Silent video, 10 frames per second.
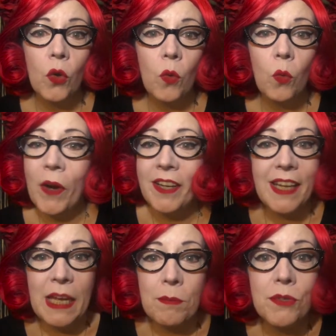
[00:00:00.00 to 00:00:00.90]
weren't
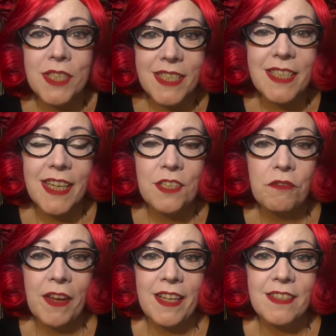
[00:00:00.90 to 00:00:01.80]
able to stage
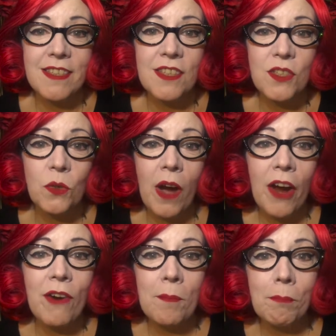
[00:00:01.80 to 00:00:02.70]
events, so our
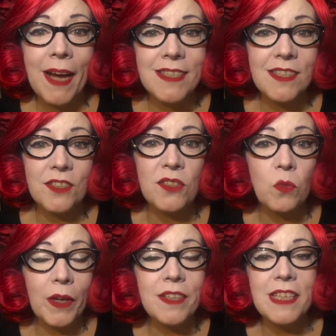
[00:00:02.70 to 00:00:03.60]
ambassadors
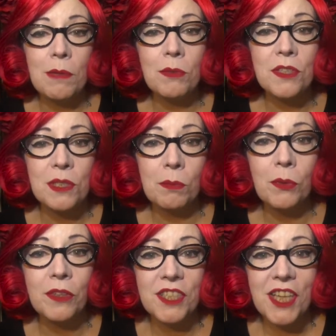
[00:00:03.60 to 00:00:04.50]
weren't able to
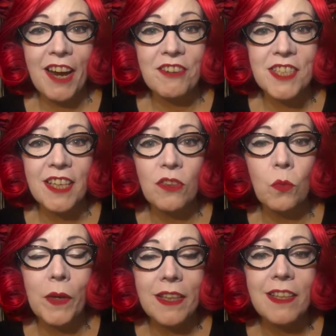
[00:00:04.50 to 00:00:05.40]
support the charity in the
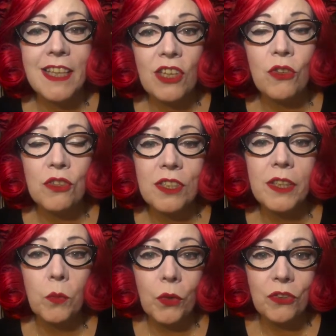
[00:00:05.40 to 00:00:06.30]
way that they usually
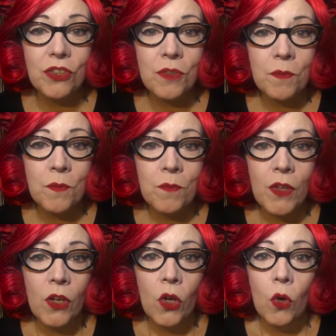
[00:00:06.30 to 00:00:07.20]
would.
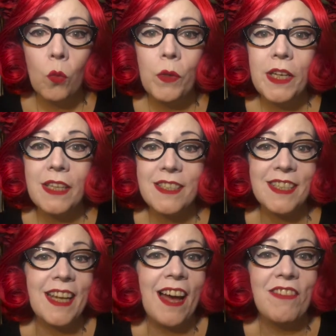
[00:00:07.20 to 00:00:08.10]
We
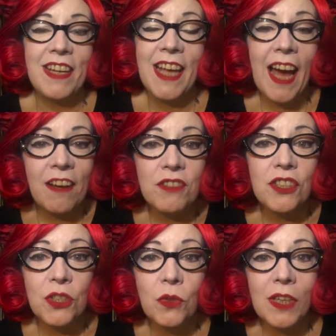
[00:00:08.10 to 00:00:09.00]
didn't have any after
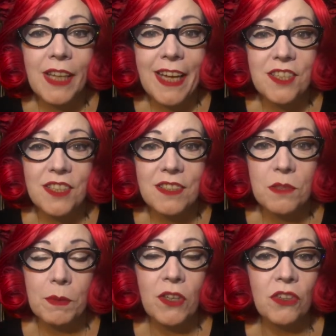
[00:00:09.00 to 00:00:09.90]
show collections
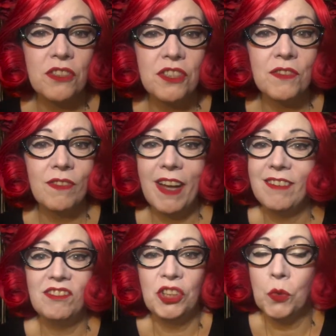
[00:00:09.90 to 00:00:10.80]
because
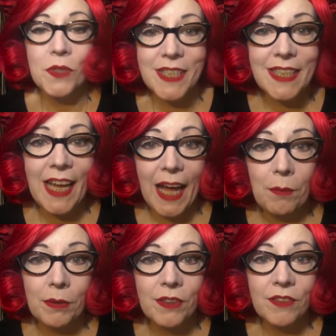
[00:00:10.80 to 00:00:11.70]
shows didn't
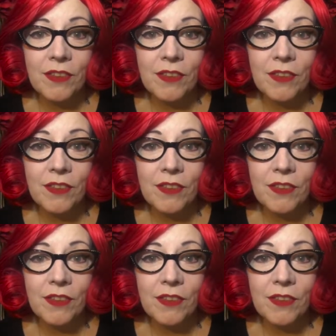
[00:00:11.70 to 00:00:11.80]
happen.